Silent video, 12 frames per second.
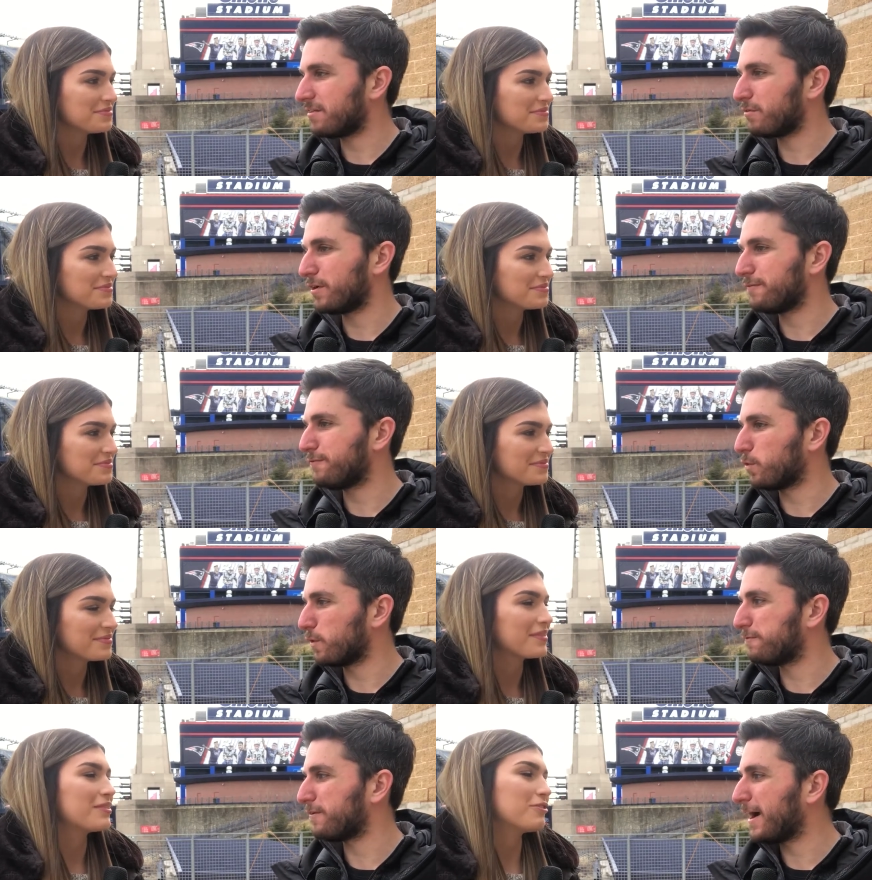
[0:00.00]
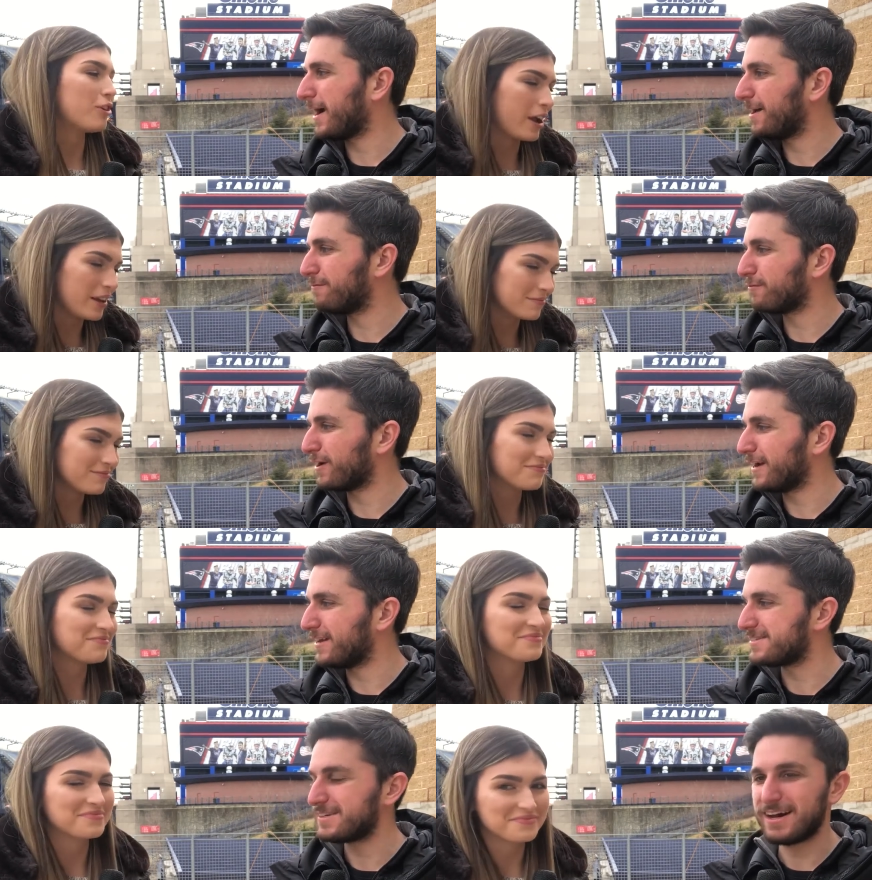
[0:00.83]
Speaker 1: that can run a 4 5, right?
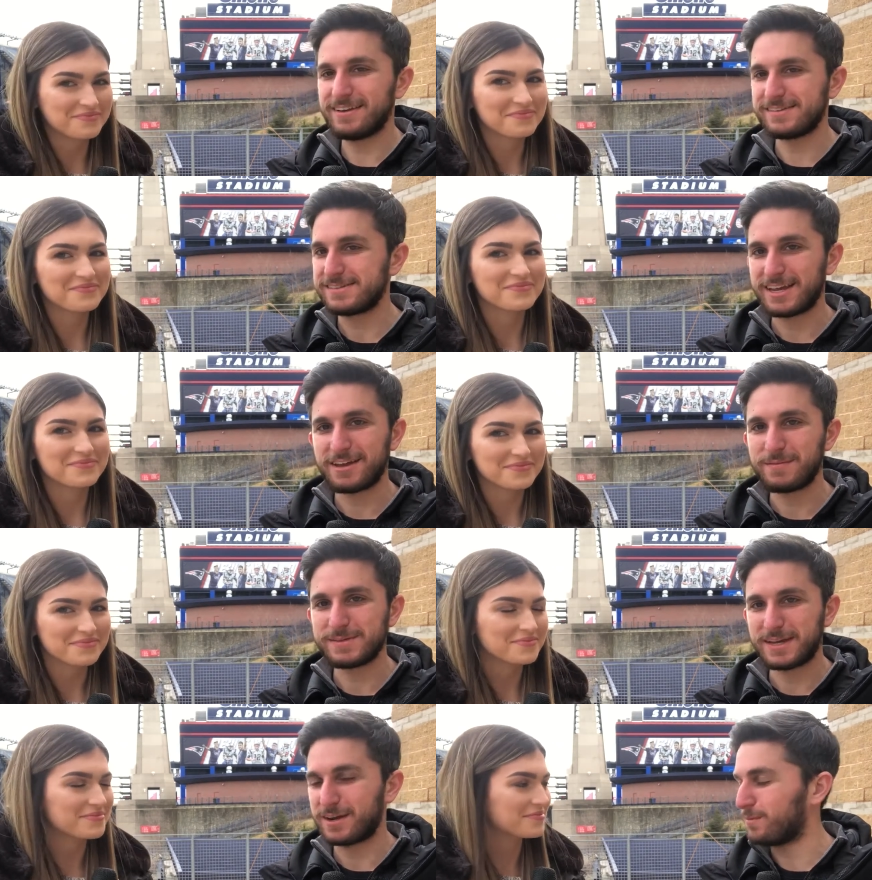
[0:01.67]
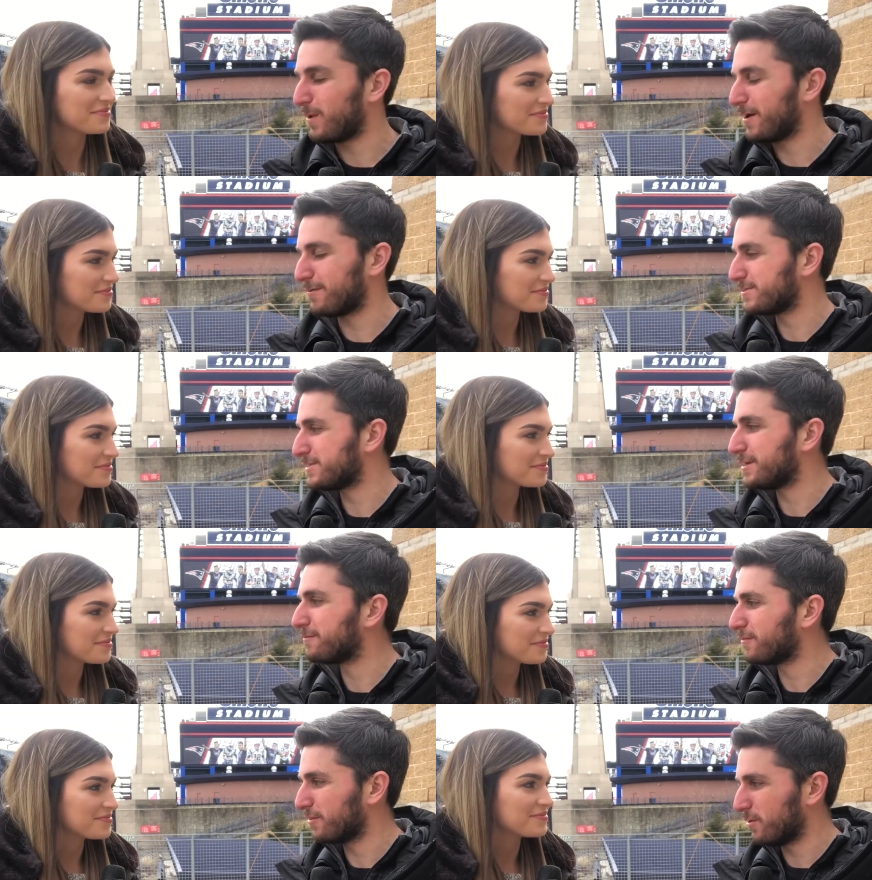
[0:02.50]
It's not the the same as like a wide
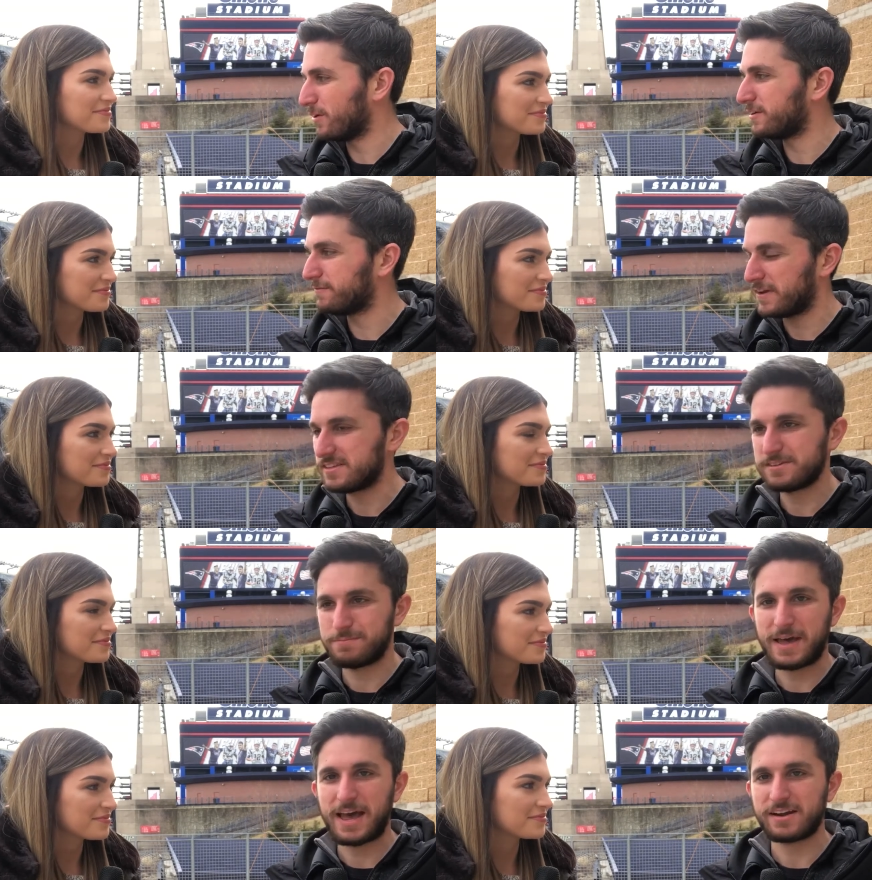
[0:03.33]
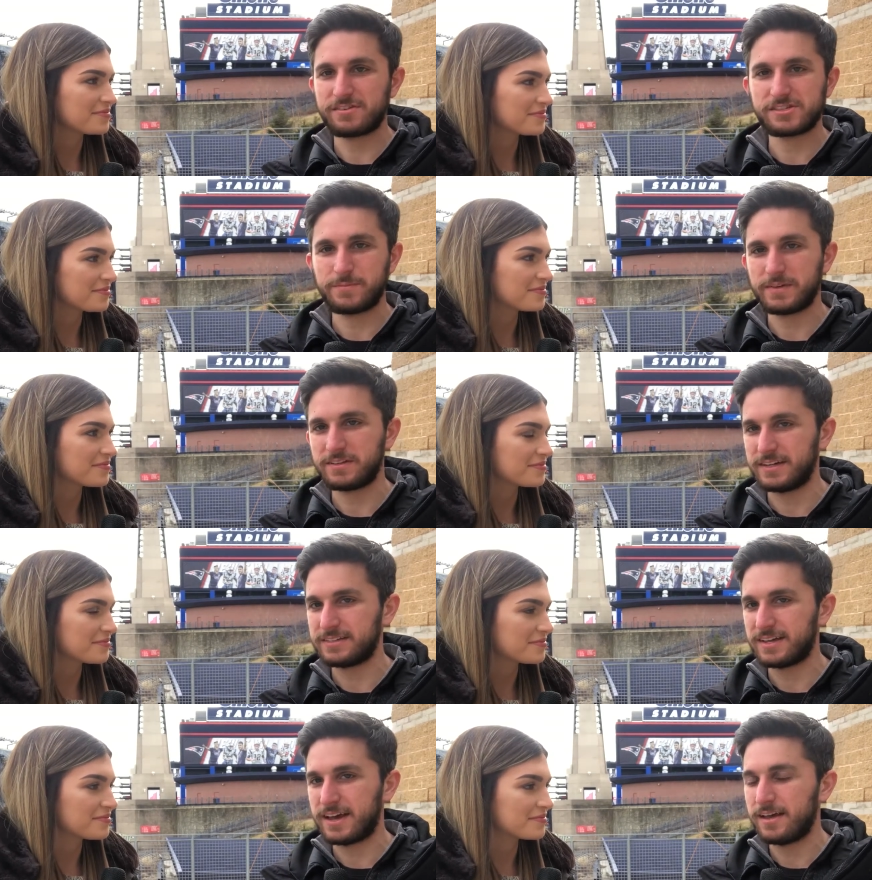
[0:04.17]
receiver or a defensive back or something
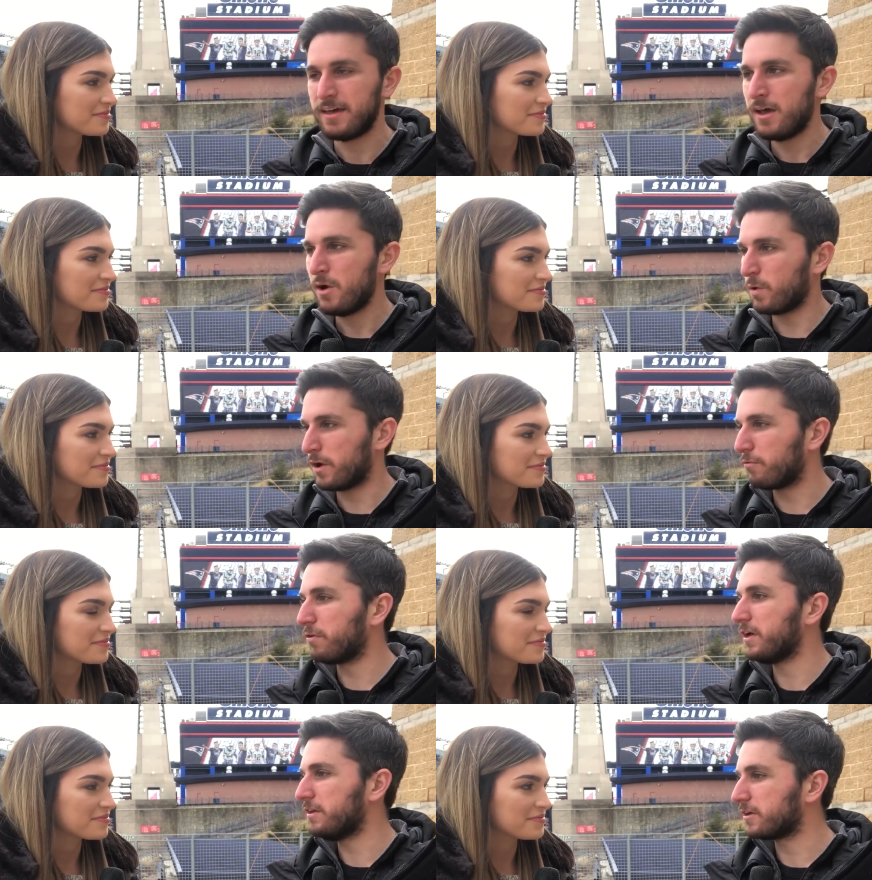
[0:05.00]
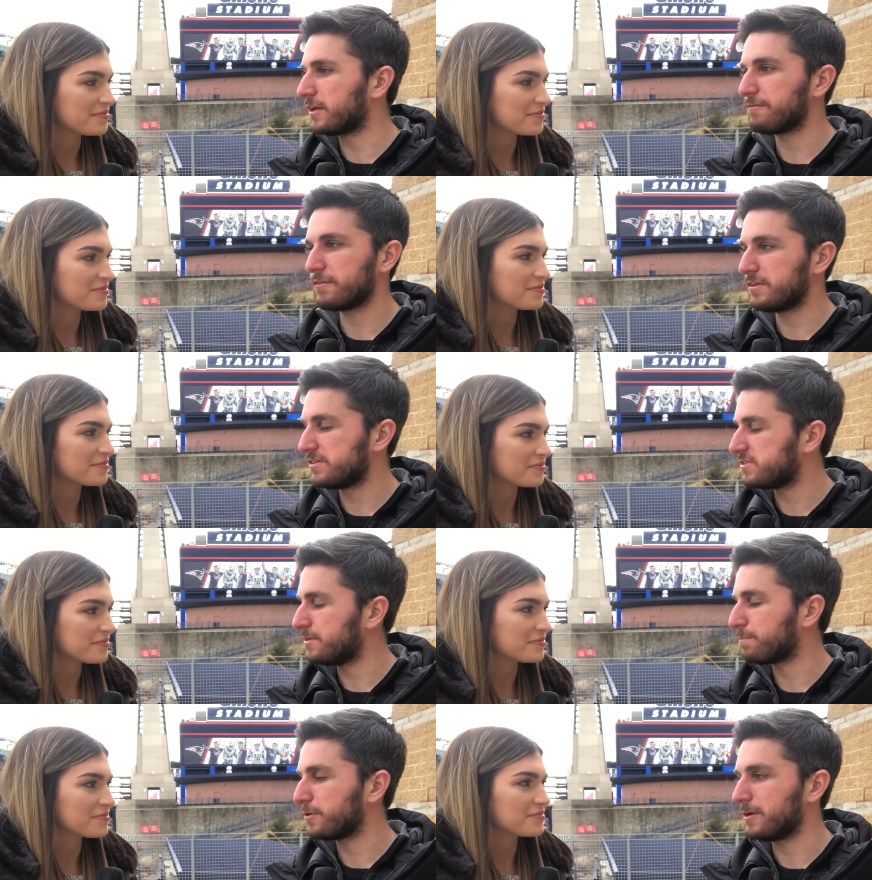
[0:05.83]
like that, where you're really looking for these
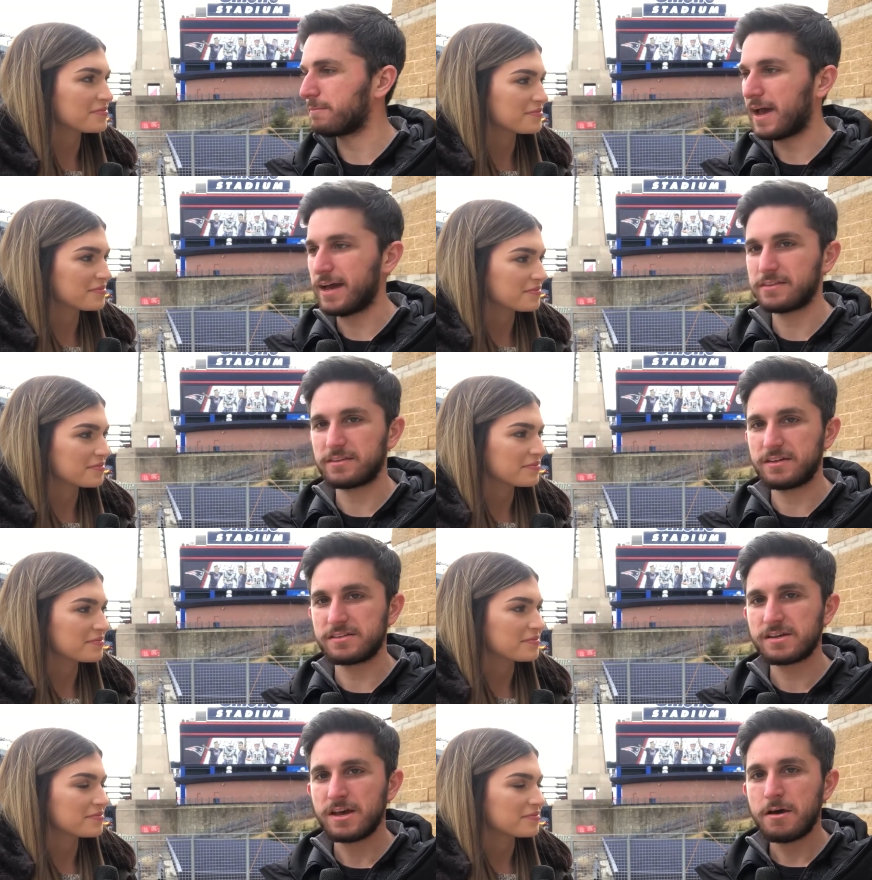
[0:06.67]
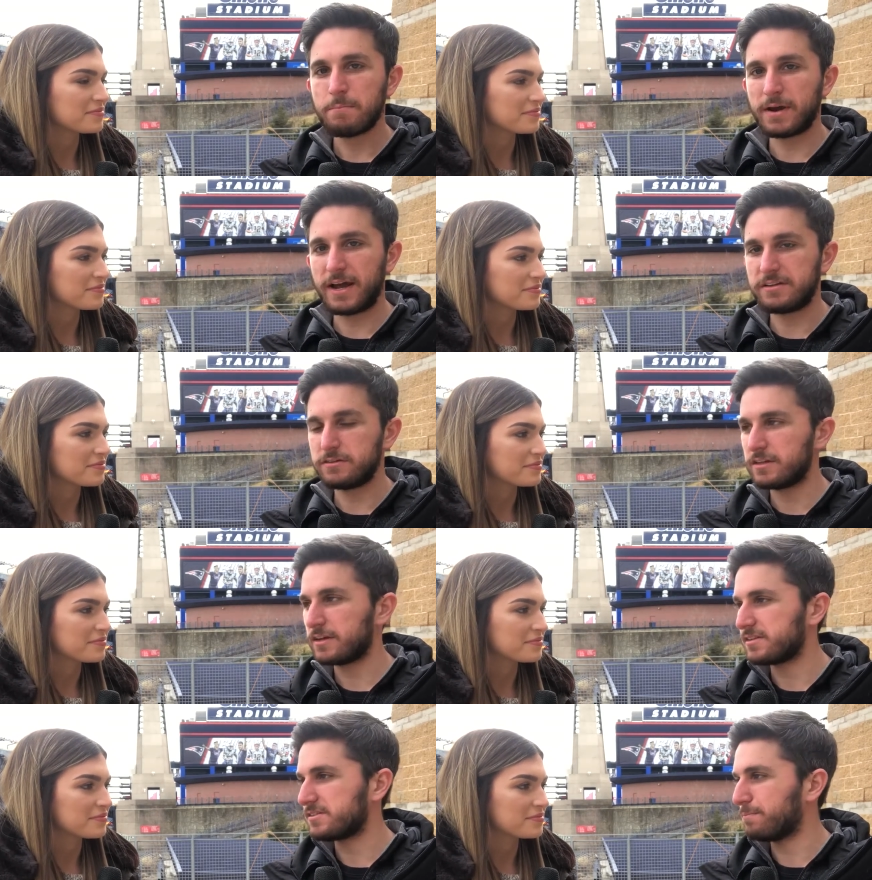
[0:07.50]
supreme athletes. But I do think